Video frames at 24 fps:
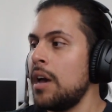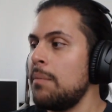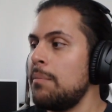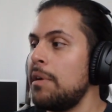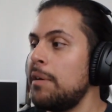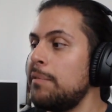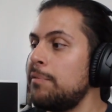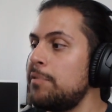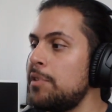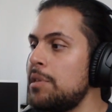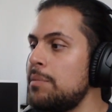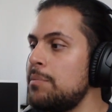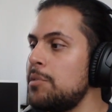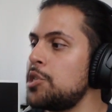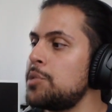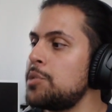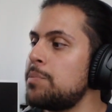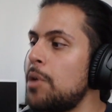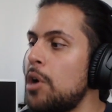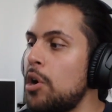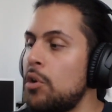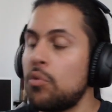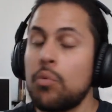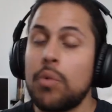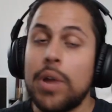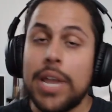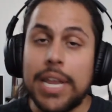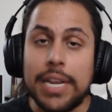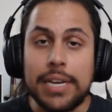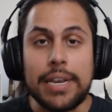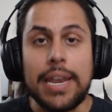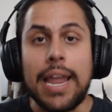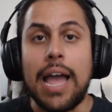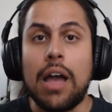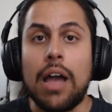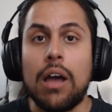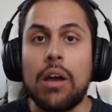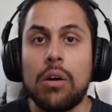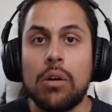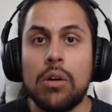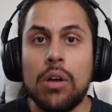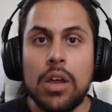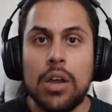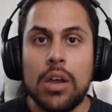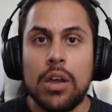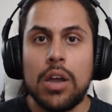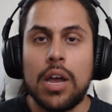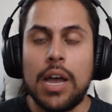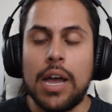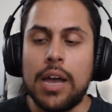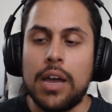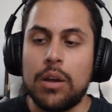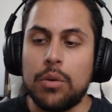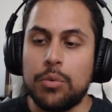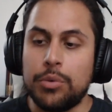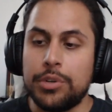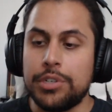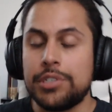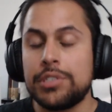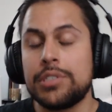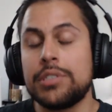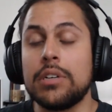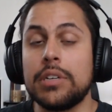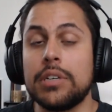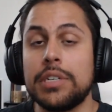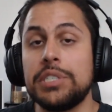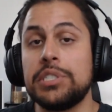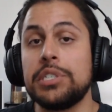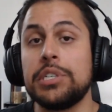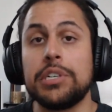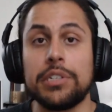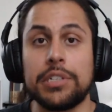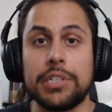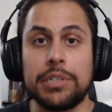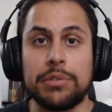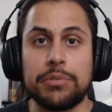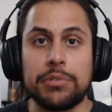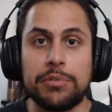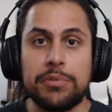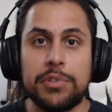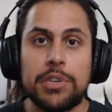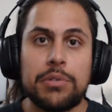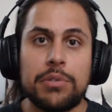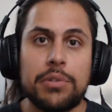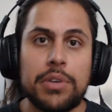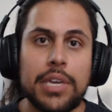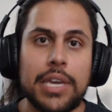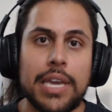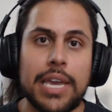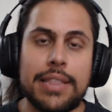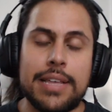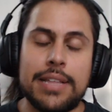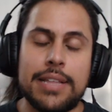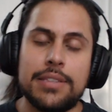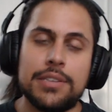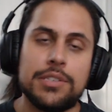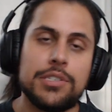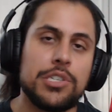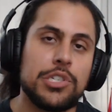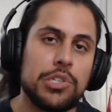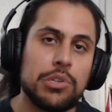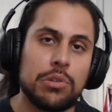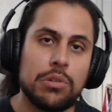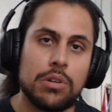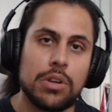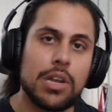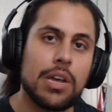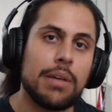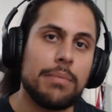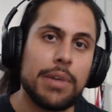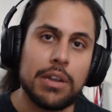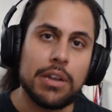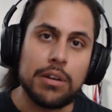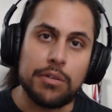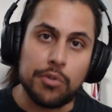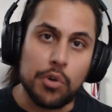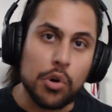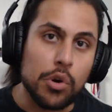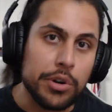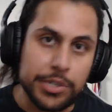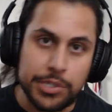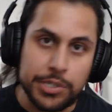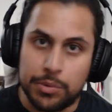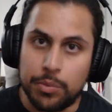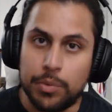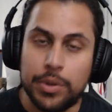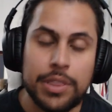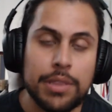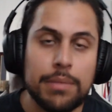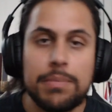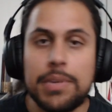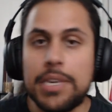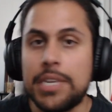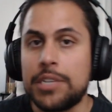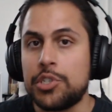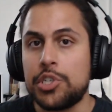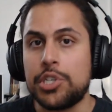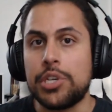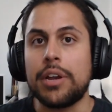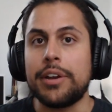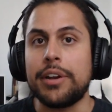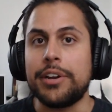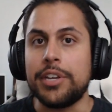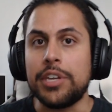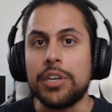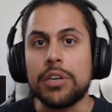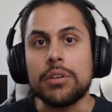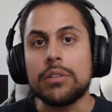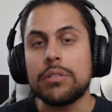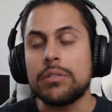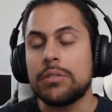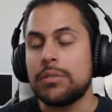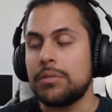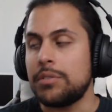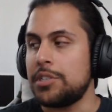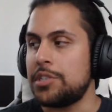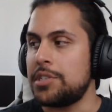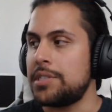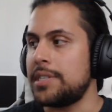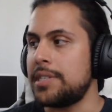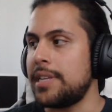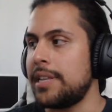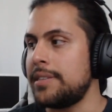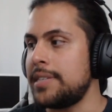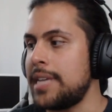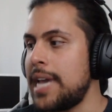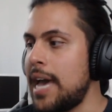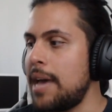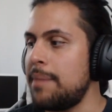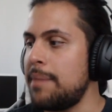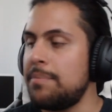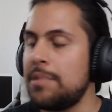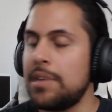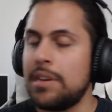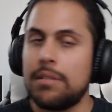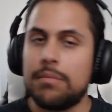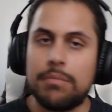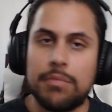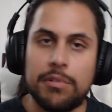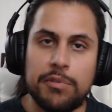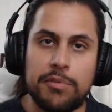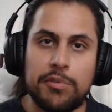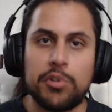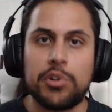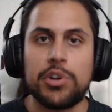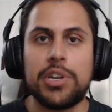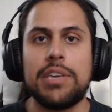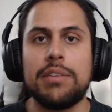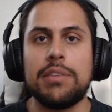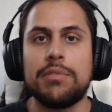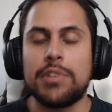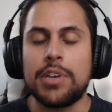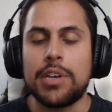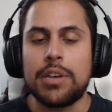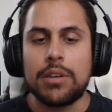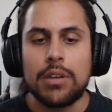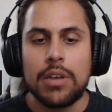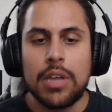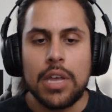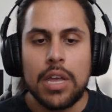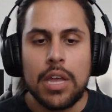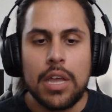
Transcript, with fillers: But for the most part, right now, uh, we're still internally reviewing, and that decision will come out, of course, with the PGRU, which is set to happen before EVO.